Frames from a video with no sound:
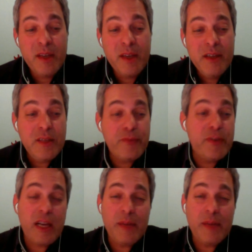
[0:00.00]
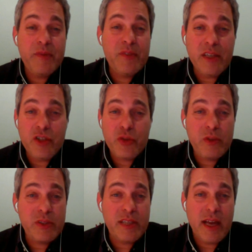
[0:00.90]
different types of
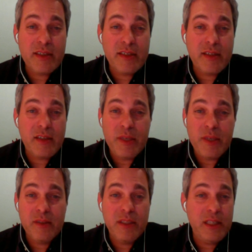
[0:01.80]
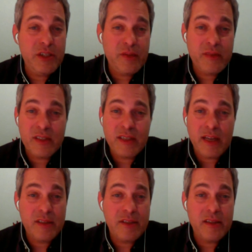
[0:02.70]
sensual sex that appeal to each of the
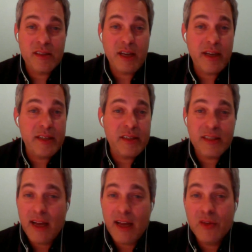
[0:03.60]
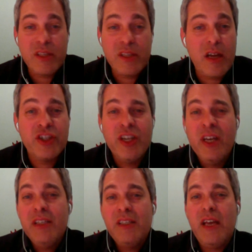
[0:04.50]
senses: sight, sound, touch,
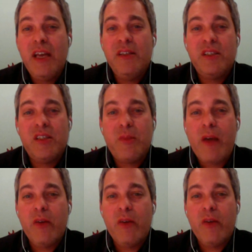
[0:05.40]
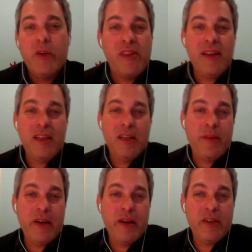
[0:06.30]
taste, smell. And when you're thinking
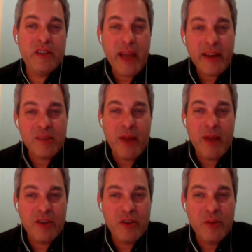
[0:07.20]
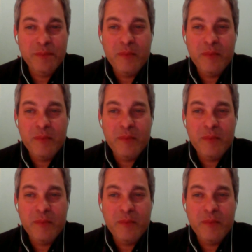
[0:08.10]
about your sex menu,